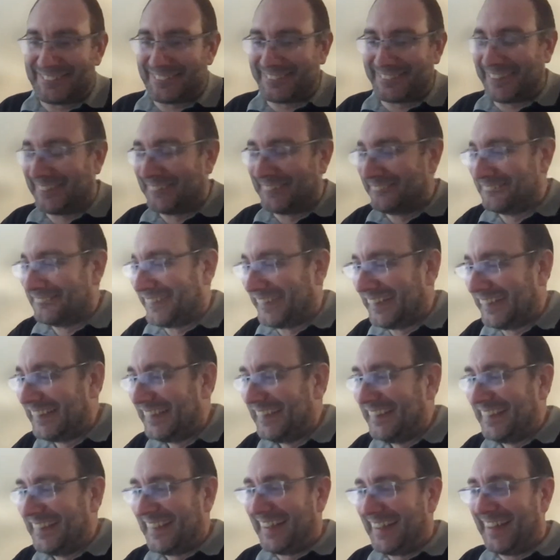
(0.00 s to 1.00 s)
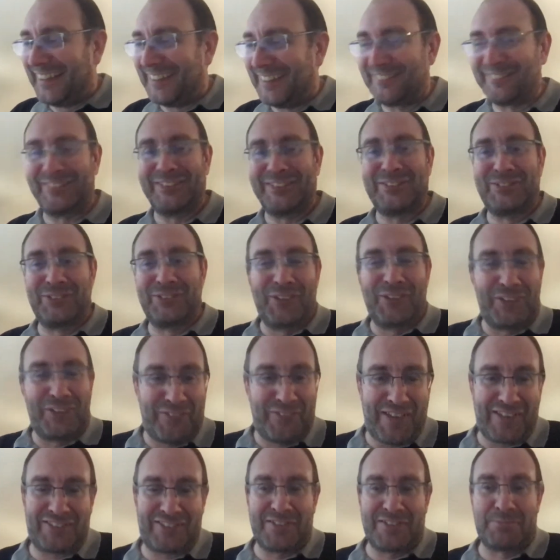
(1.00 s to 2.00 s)
So enjoy the
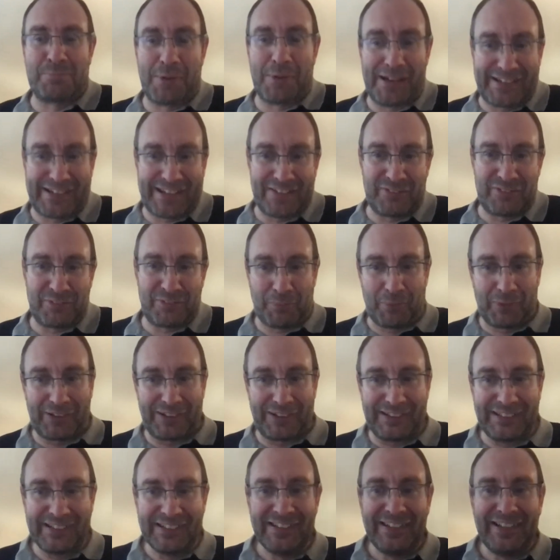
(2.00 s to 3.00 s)
festive break, everybody.